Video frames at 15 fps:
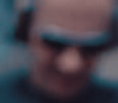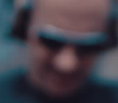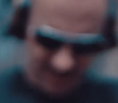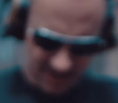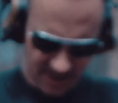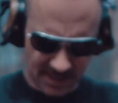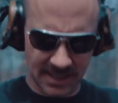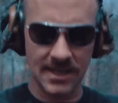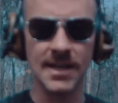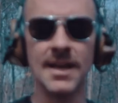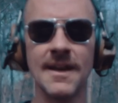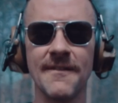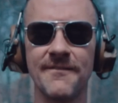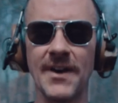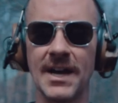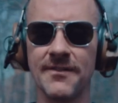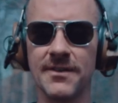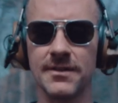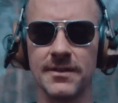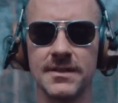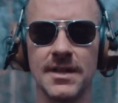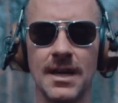this gun
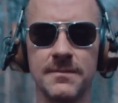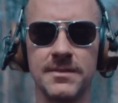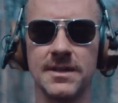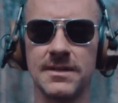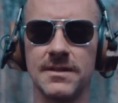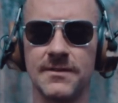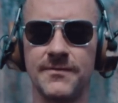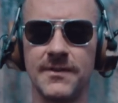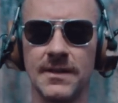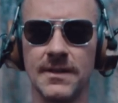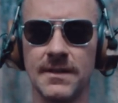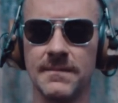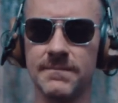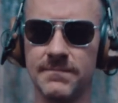500 times. You can just feel it.